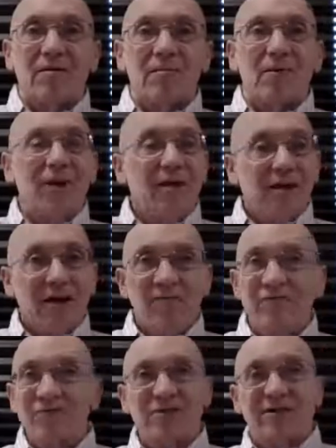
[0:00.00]
But he
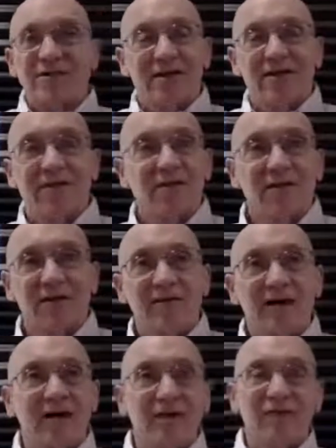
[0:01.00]
never says anything like
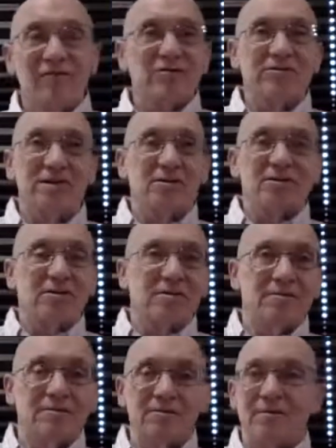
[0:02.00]
that. He never says
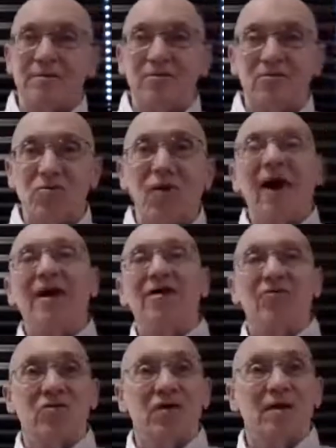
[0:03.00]
to do
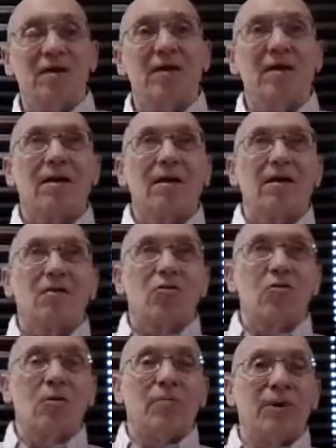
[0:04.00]
anything
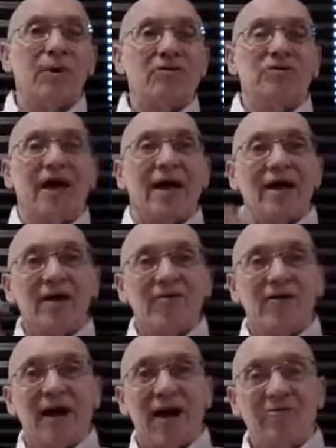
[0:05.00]
to appeal to
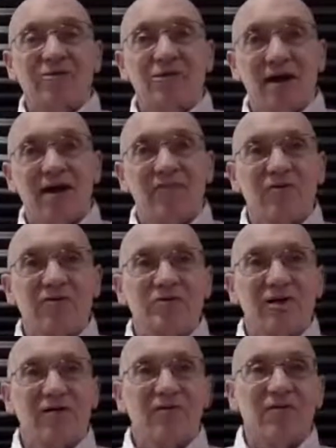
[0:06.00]
anything outside of
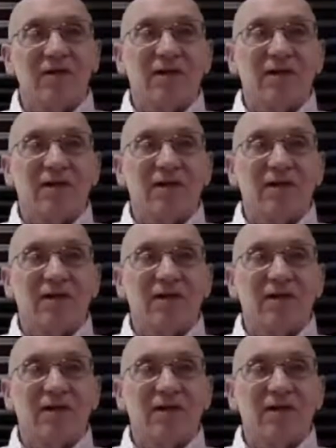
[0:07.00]
yourself.